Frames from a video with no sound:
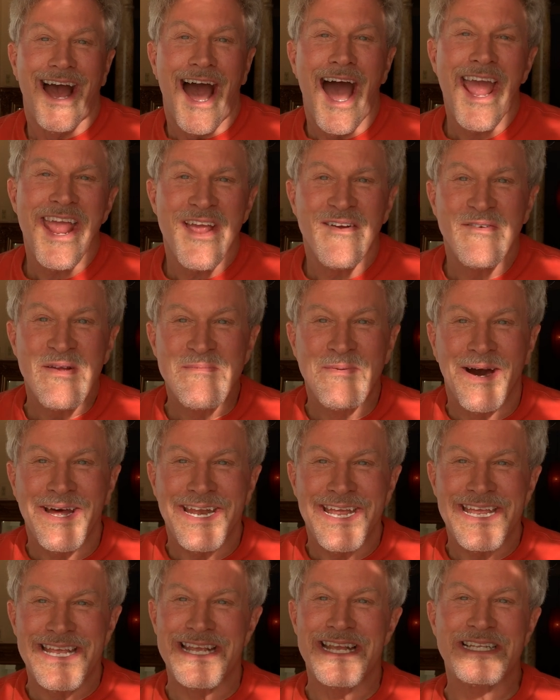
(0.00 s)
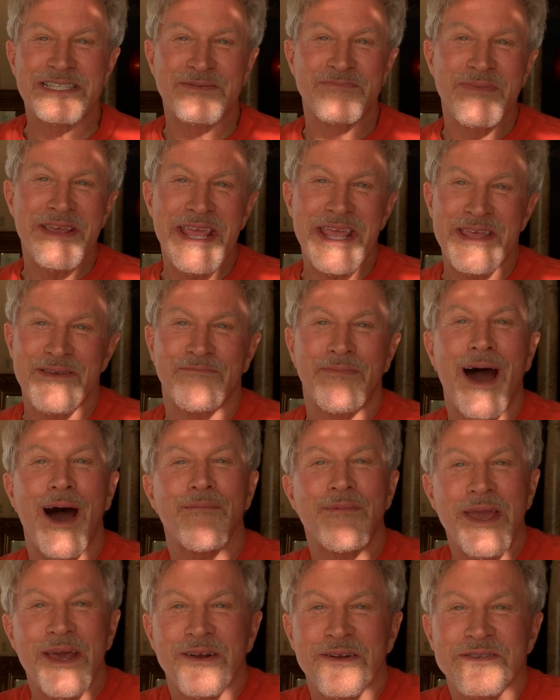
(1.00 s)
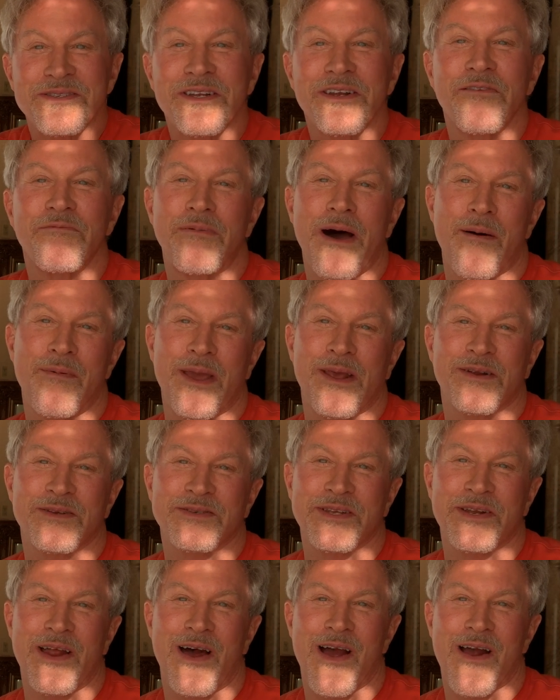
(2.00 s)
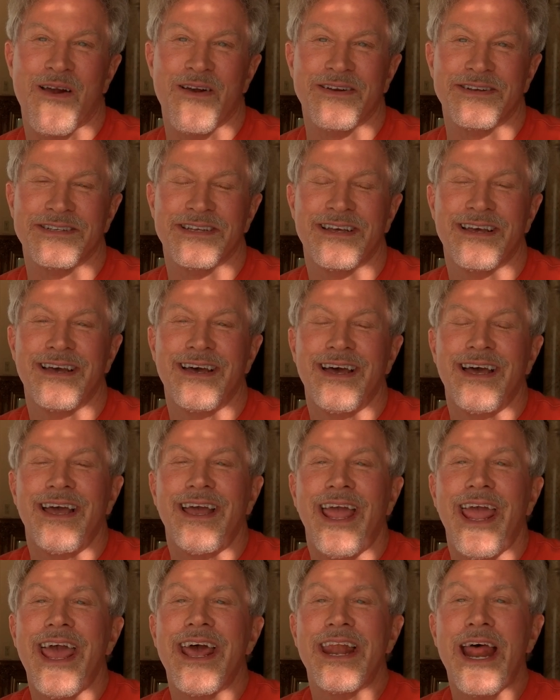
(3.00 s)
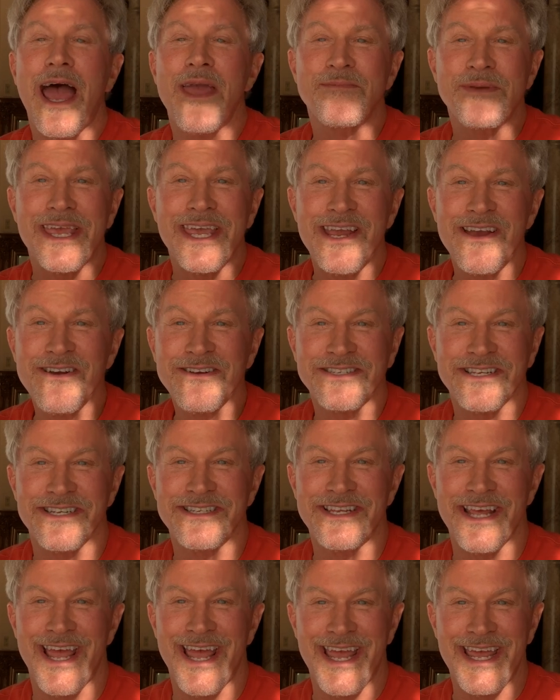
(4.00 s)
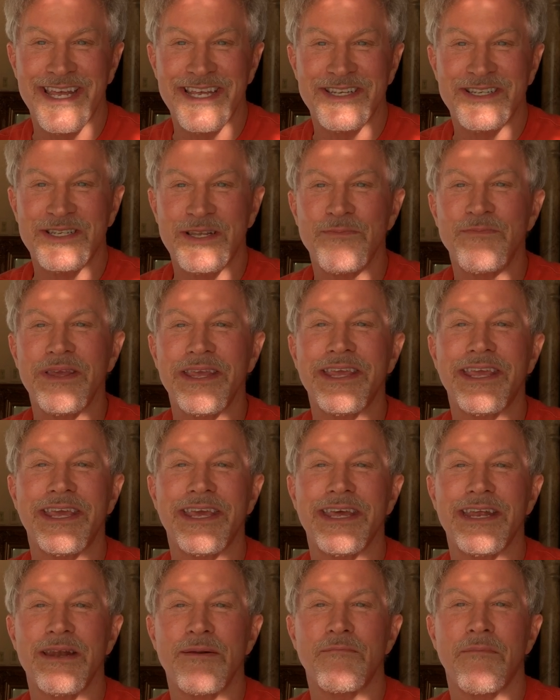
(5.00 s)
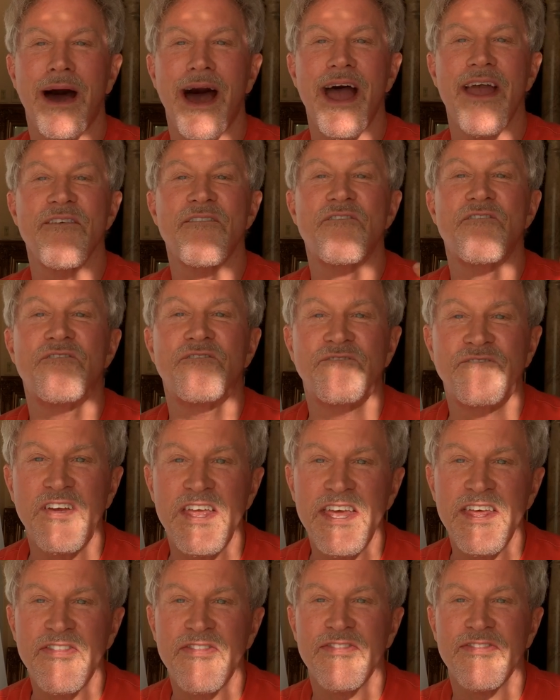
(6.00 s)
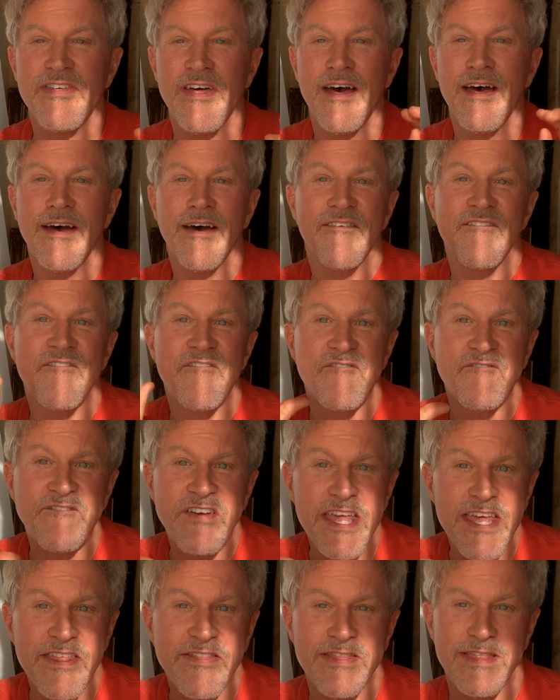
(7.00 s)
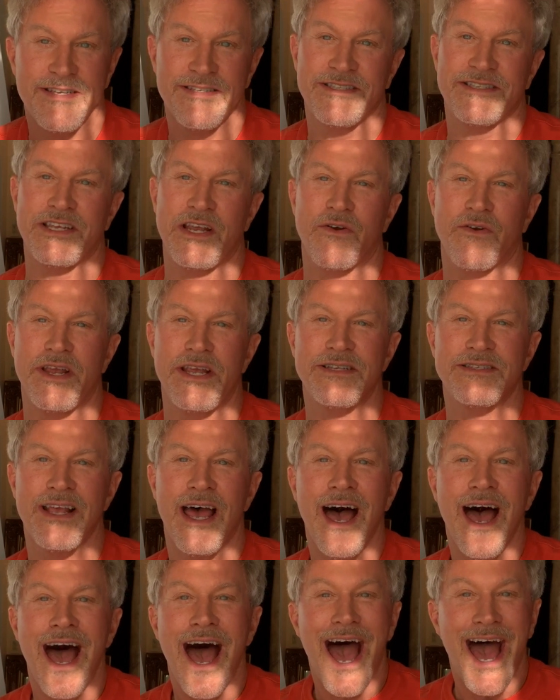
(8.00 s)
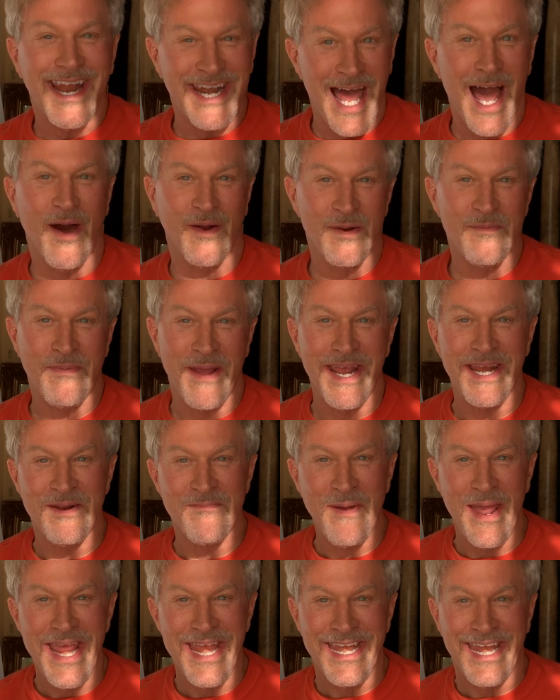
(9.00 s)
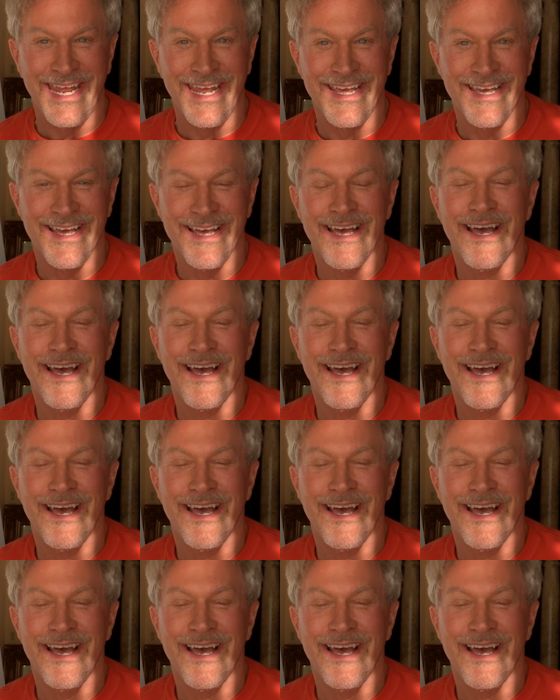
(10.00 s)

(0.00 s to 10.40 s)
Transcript: Hi everybody, it's me, Bob Anderson of Bob Anderson Art. And I'm here today to begin my fifth, fifth series on how to paint a painting.